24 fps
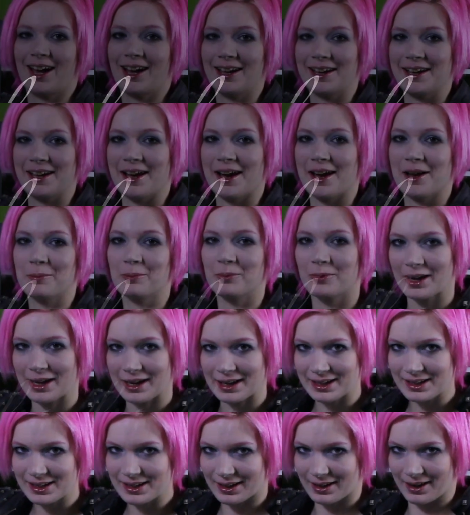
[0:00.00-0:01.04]
Hi, I'm
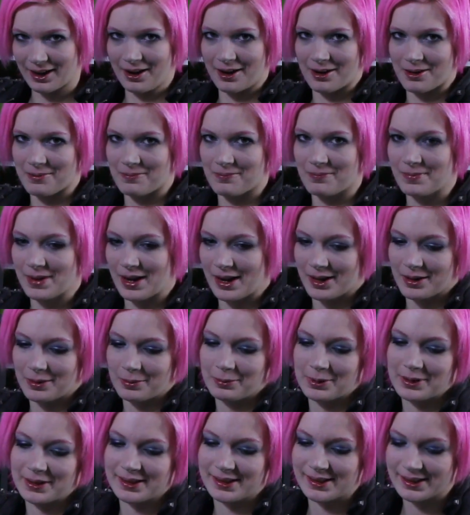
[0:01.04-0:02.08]
Red.
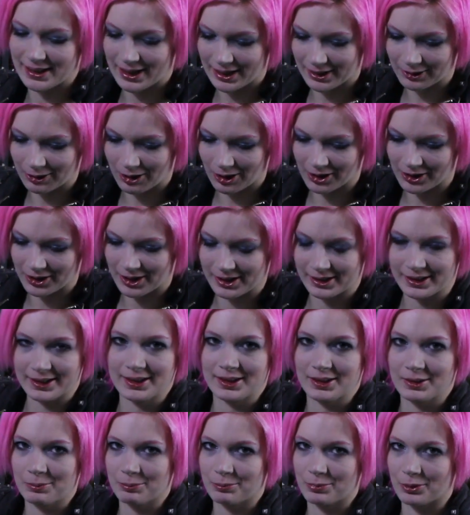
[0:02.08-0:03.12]
I'm a Seattle
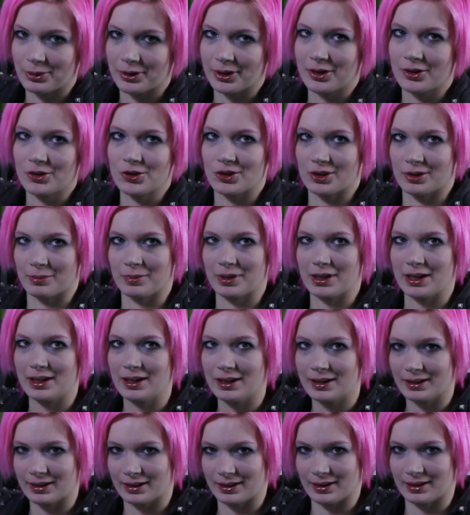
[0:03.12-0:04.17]
artist born in
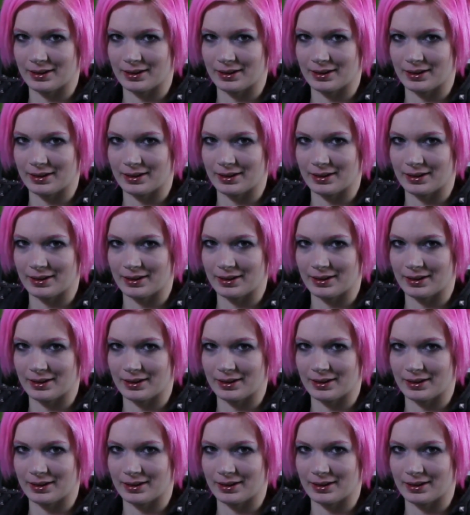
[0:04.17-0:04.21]
Germany,